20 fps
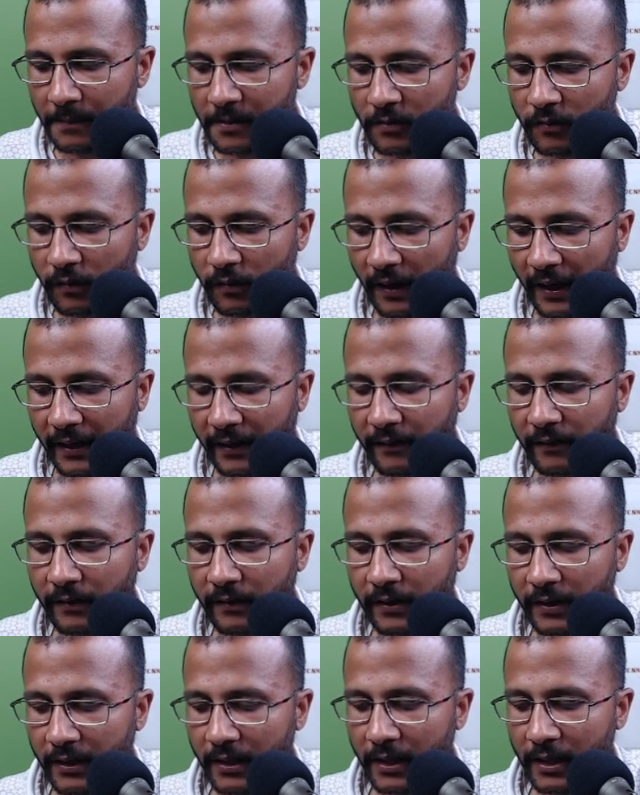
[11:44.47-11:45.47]
5.
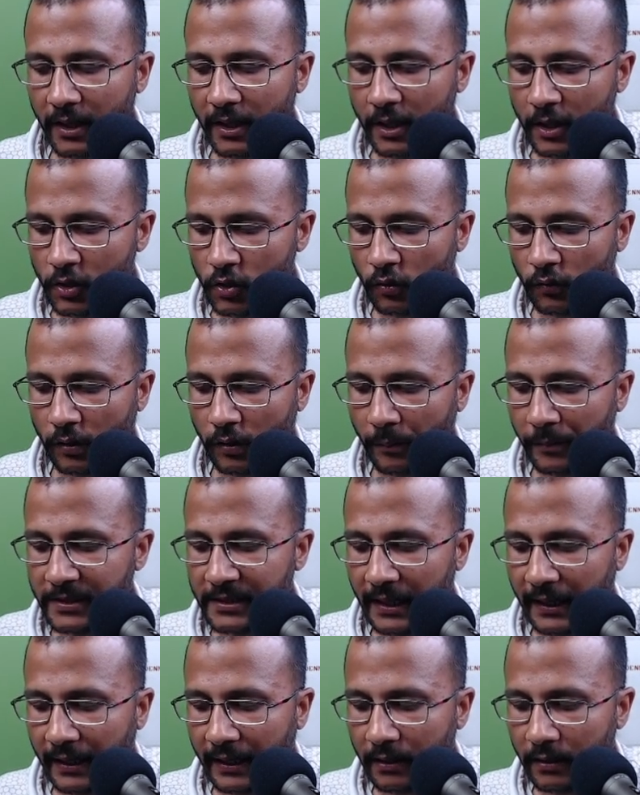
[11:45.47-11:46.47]
So from this
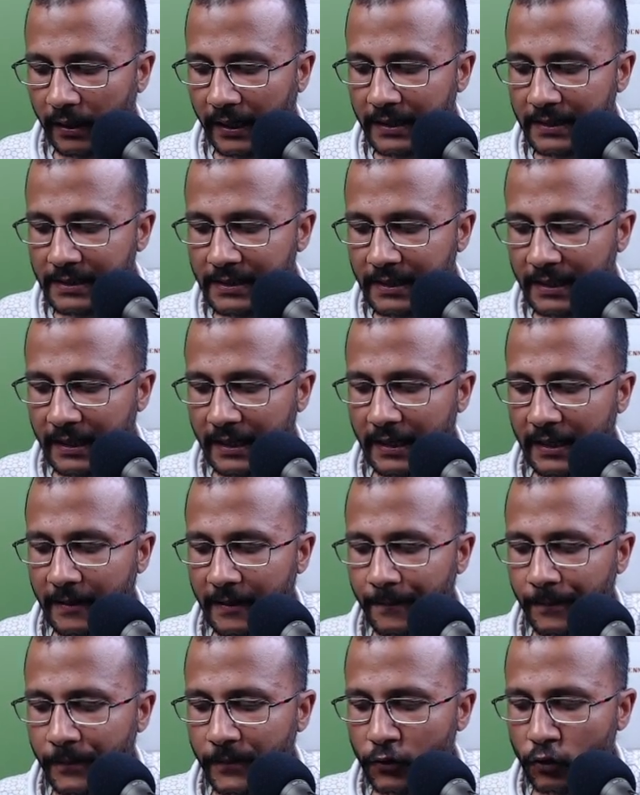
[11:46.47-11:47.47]
I can write j
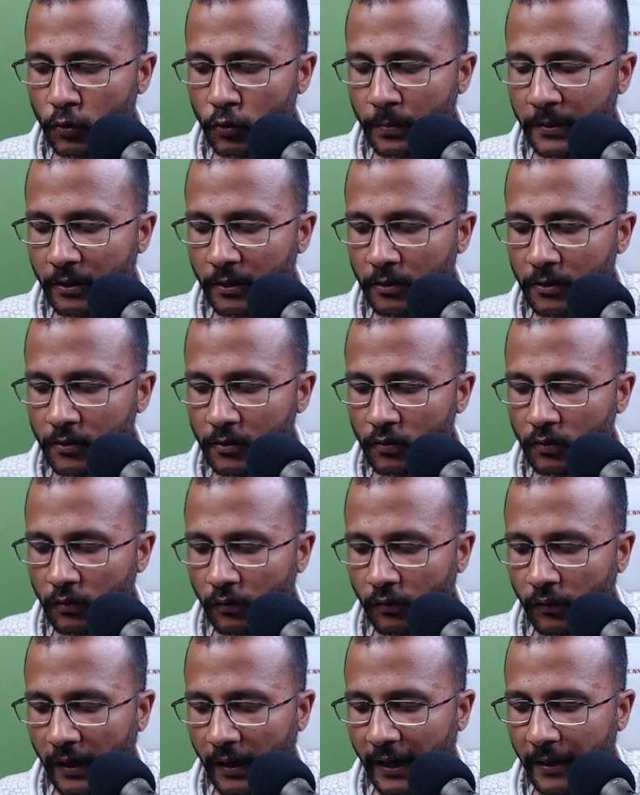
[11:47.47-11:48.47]
should be equals to
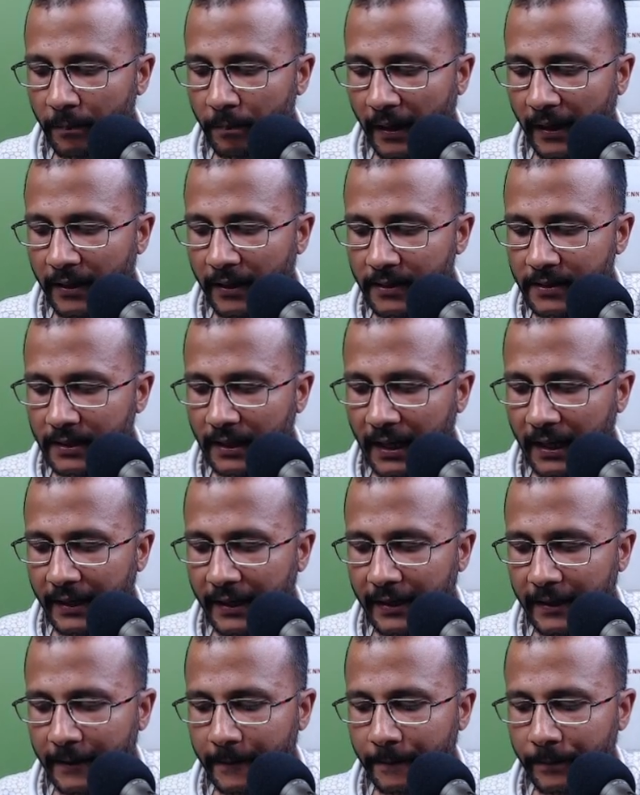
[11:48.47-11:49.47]
5 minus
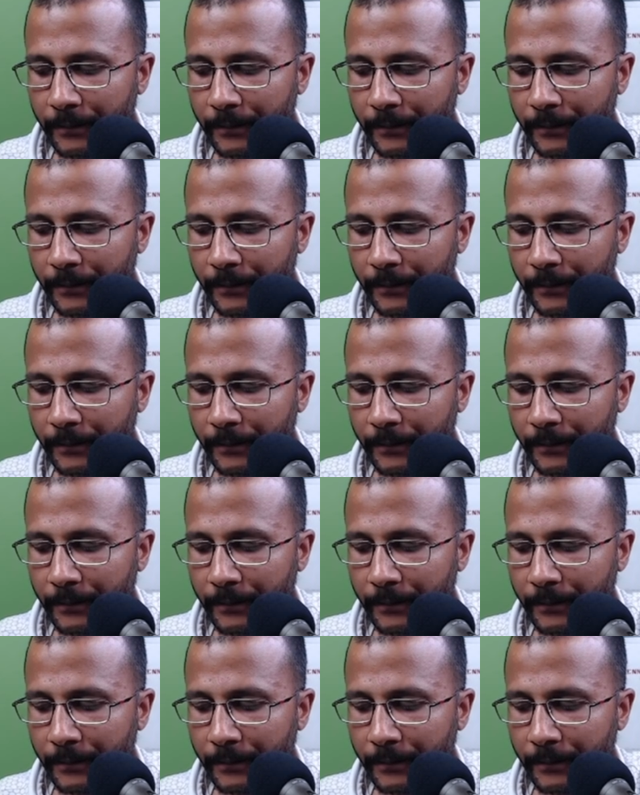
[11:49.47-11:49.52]
I.